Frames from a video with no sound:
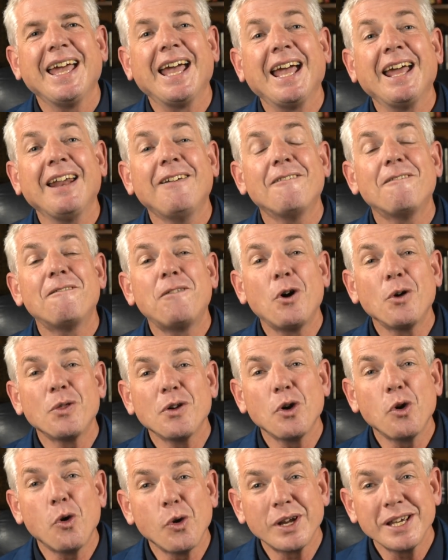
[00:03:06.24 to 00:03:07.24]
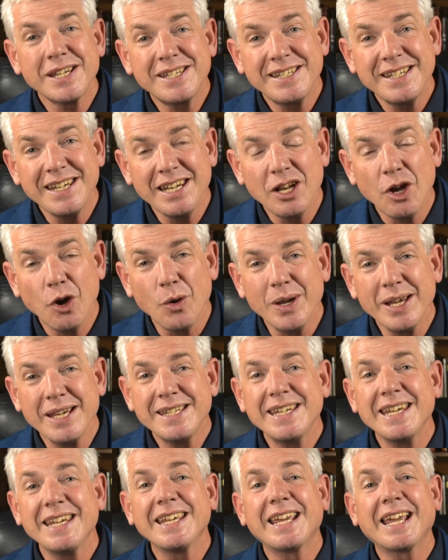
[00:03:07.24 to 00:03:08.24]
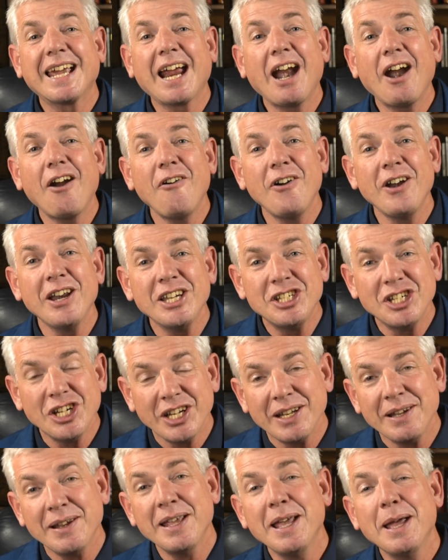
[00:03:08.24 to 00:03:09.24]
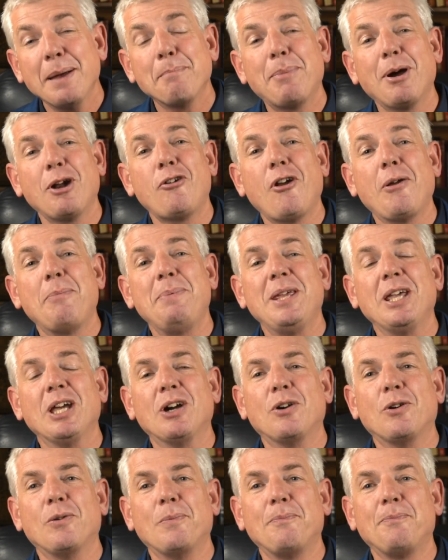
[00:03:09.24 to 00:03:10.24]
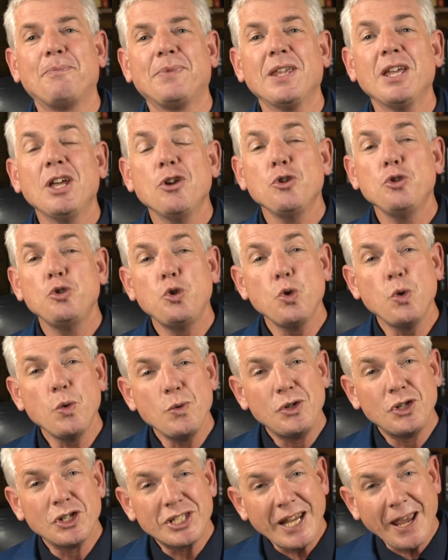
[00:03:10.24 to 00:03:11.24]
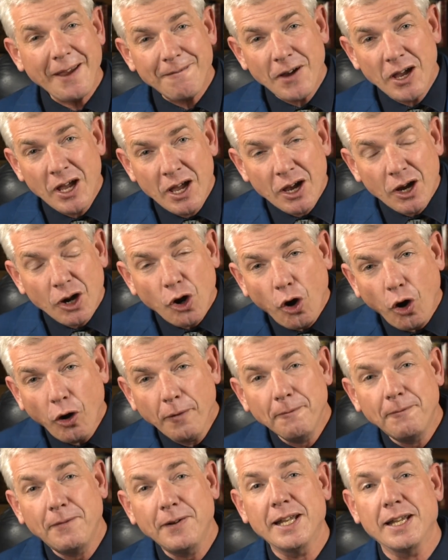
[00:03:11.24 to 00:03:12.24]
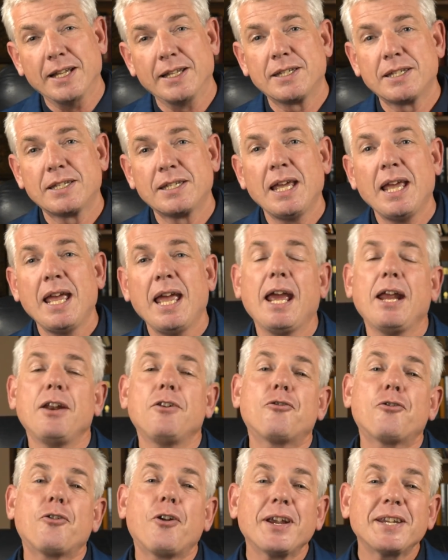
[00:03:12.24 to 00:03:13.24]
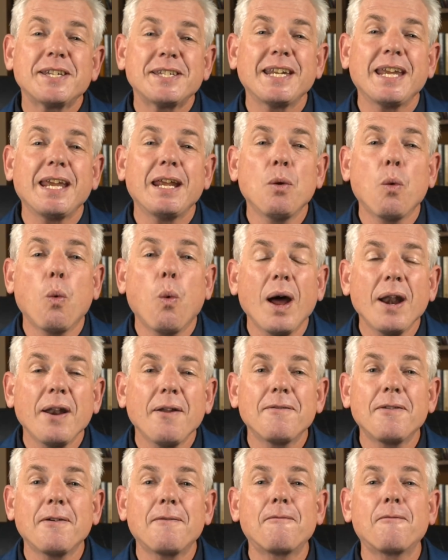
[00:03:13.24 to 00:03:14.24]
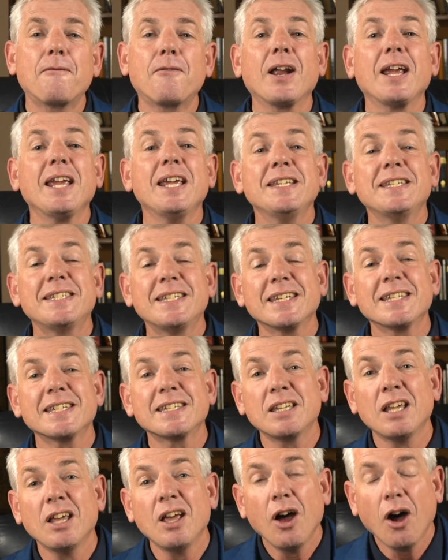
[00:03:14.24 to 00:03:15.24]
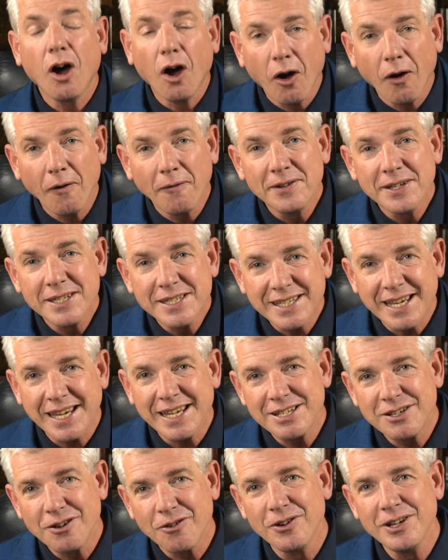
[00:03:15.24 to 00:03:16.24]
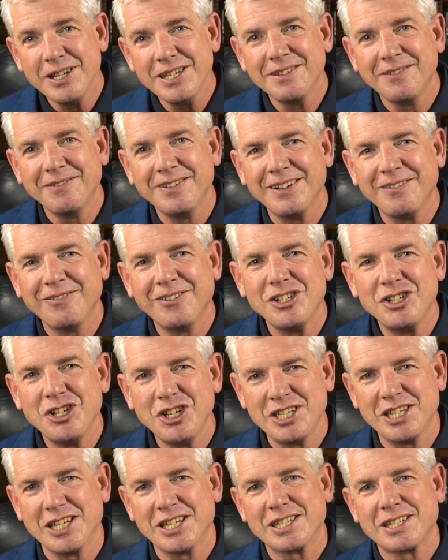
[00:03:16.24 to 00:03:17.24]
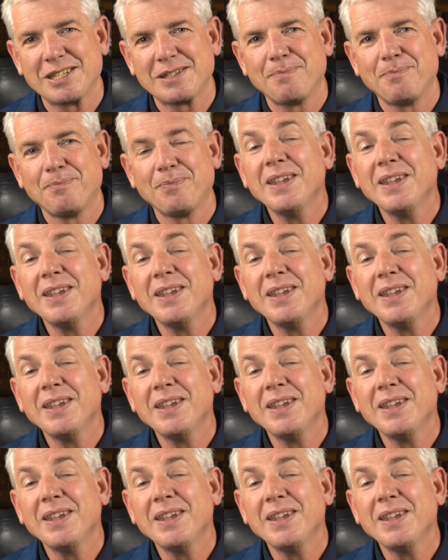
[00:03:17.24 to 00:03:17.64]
And Father Agostino is encouraging Padre Pio to just have confidence and trust in one of the phrases of Saint Therese of the Infant Jesus.